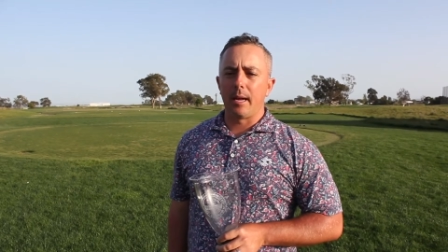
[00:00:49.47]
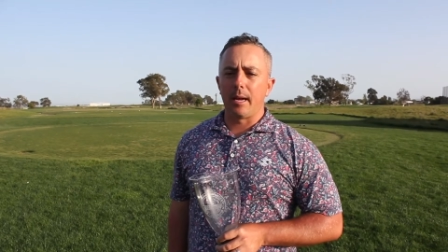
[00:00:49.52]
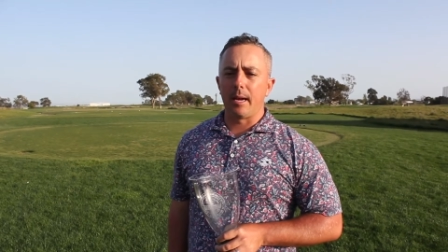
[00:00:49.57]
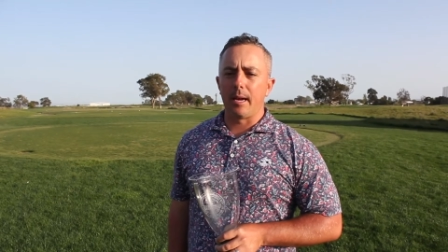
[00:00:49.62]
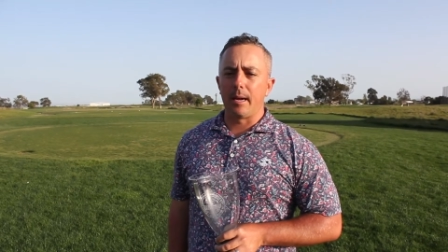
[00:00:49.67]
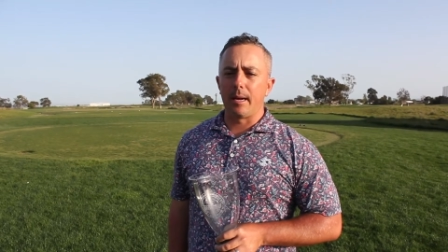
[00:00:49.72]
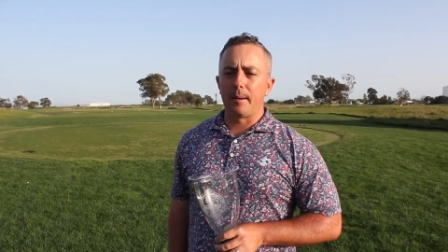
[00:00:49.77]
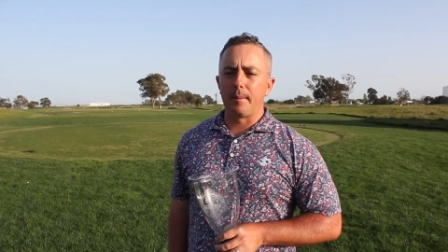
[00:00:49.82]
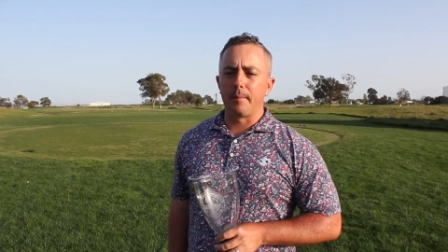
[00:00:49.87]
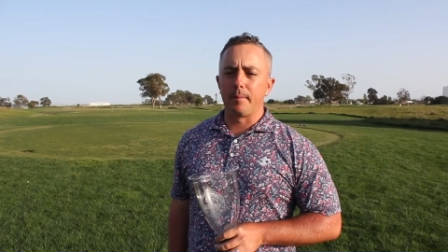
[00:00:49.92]

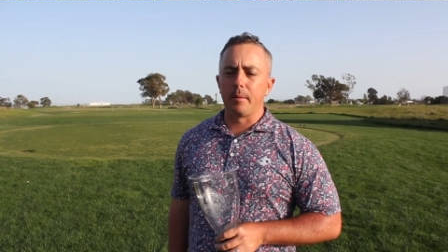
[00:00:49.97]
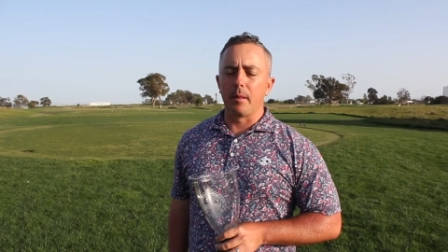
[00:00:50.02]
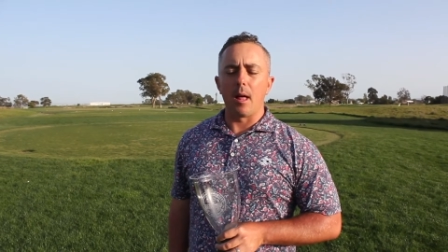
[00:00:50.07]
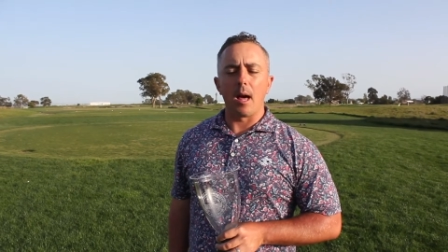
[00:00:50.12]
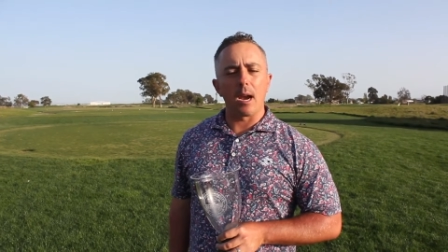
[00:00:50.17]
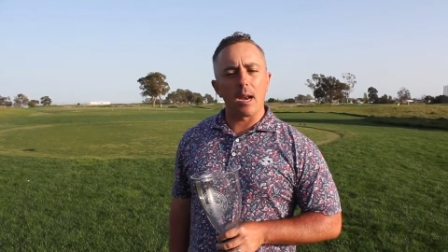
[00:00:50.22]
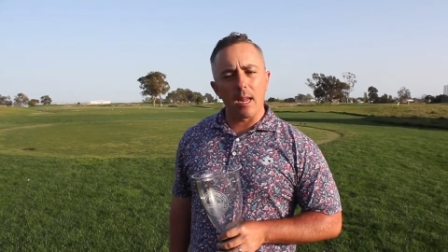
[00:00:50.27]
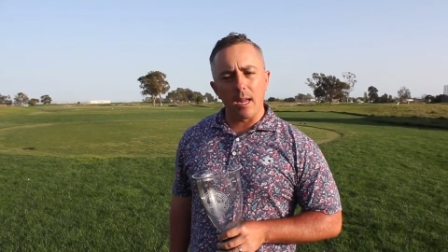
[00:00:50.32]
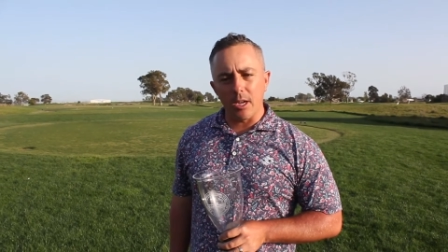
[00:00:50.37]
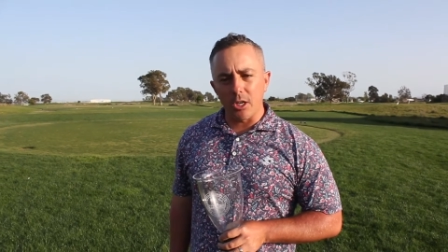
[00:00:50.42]
Um, a
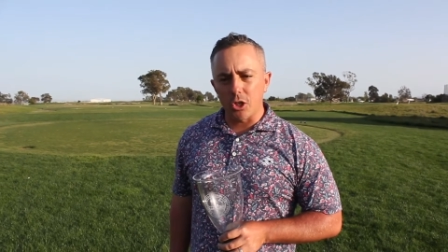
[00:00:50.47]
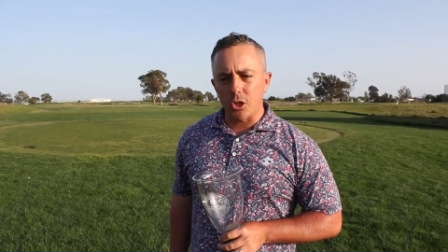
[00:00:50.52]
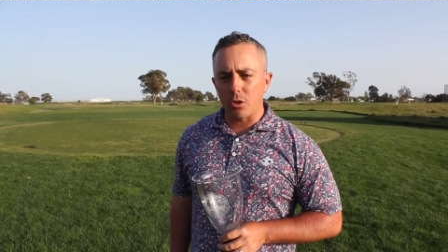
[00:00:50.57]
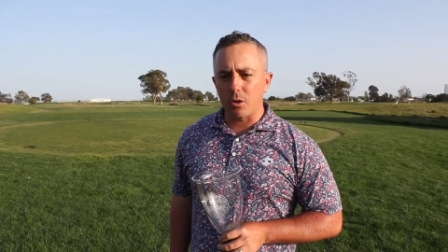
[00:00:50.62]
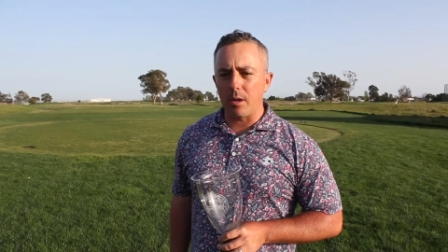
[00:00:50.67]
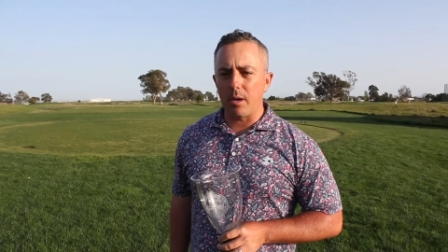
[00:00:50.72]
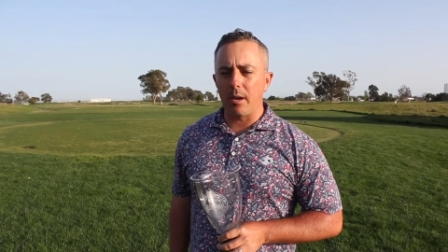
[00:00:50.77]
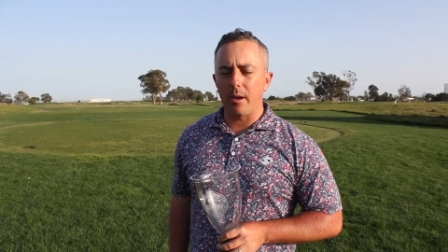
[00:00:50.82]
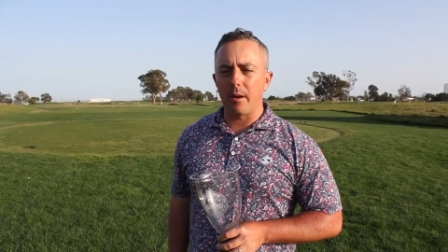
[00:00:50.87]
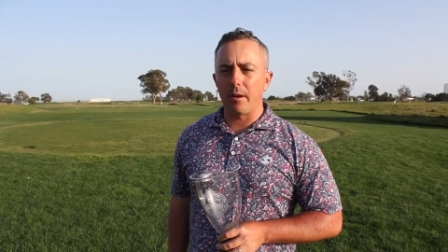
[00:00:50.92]
lot of
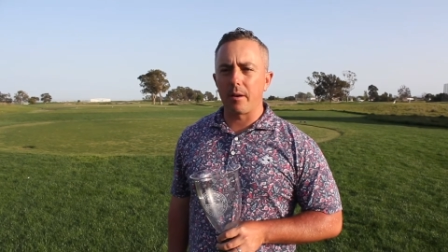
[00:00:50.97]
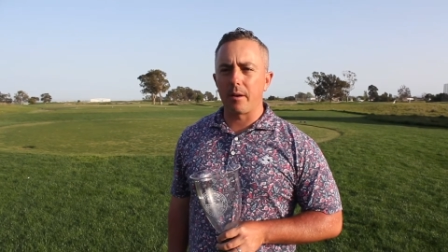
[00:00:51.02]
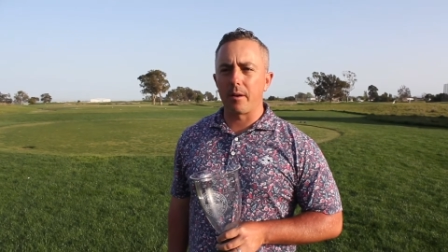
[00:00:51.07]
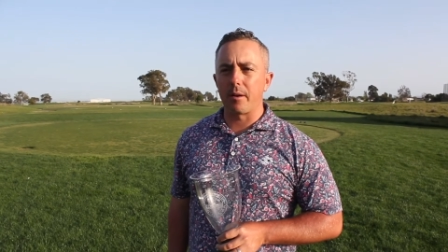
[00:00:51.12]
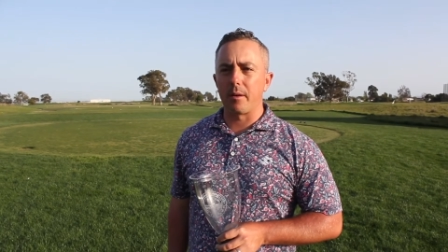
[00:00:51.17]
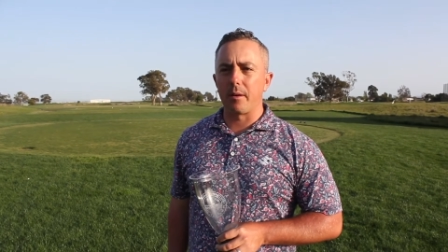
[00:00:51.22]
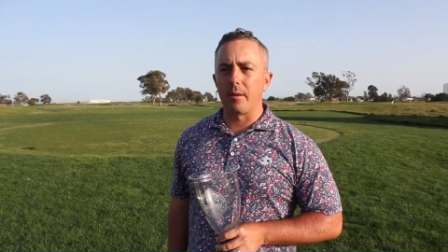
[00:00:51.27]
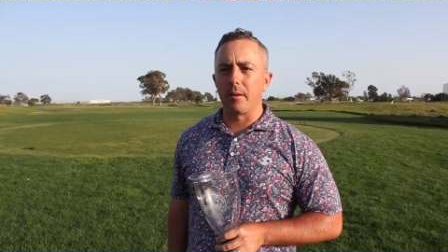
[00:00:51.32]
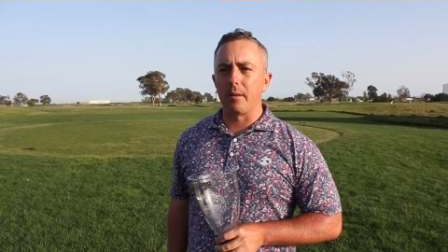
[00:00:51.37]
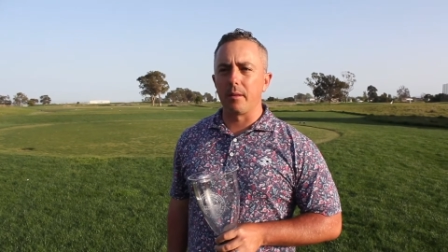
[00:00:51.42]
history
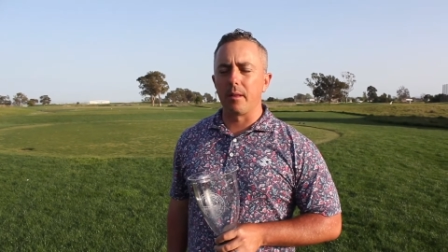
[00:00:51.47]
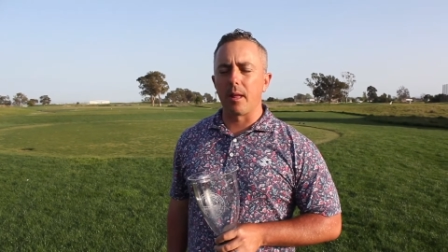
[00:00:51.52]
here.